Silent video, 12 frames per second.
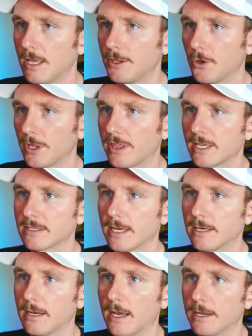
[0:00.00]
The only things
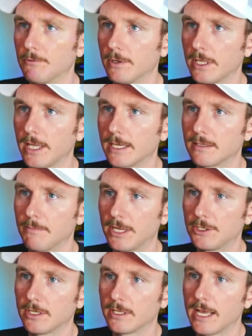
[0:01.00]
I'd really like to
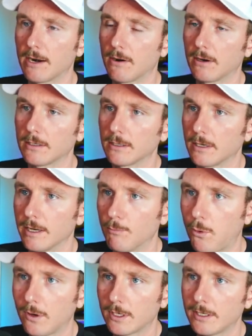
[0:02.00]
mention that are
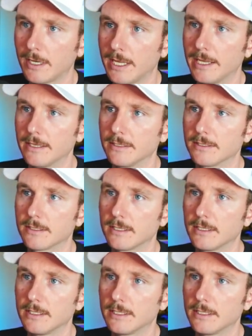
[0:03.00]
important is